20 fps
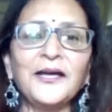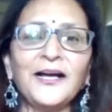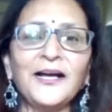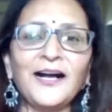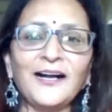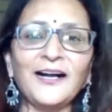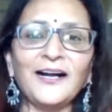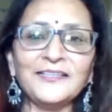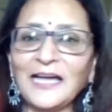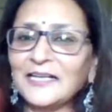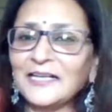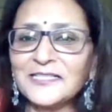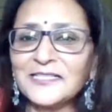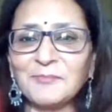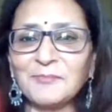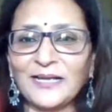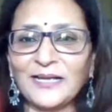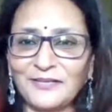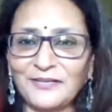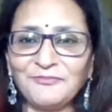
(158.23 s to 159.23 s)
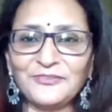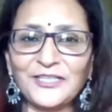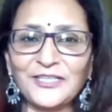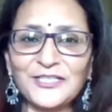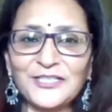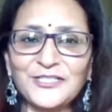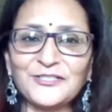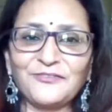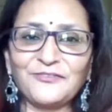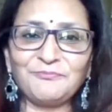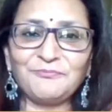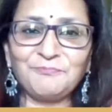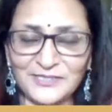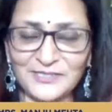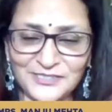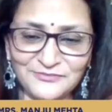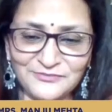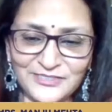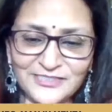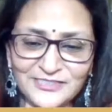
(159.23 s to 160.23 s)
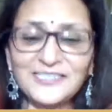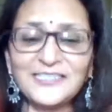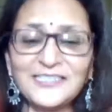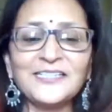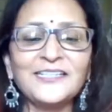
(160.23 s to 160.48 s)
That's the definition of perseverance.